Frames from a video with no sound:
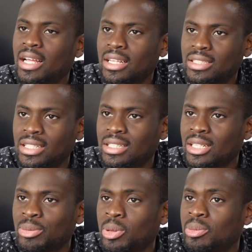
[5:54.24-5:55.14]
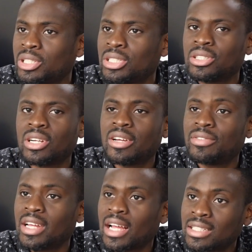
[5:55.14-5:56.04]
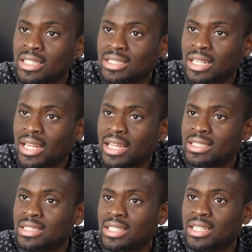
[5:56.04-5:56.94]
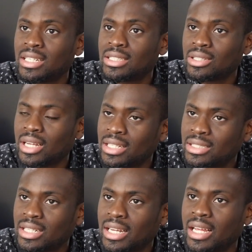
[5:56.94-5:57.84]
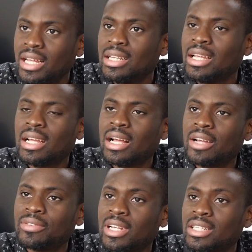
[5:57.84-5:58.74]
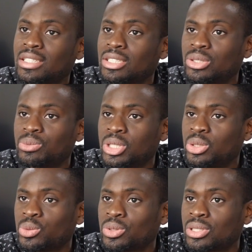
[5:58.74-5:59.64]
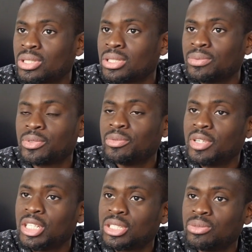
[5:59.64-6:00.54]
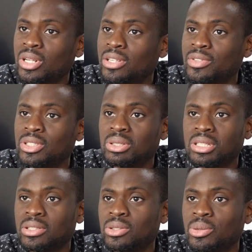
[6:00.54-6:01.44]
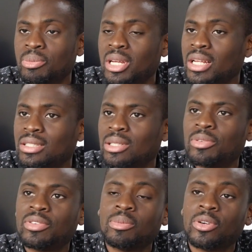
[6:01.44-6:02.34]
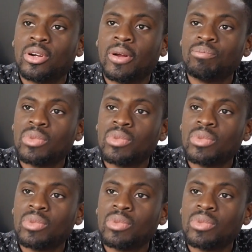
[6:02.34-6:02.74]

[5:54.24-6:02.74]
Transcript: seeing that the population are having access to lighting, to internet, having access to resources, information relevant to the domain. Some of them are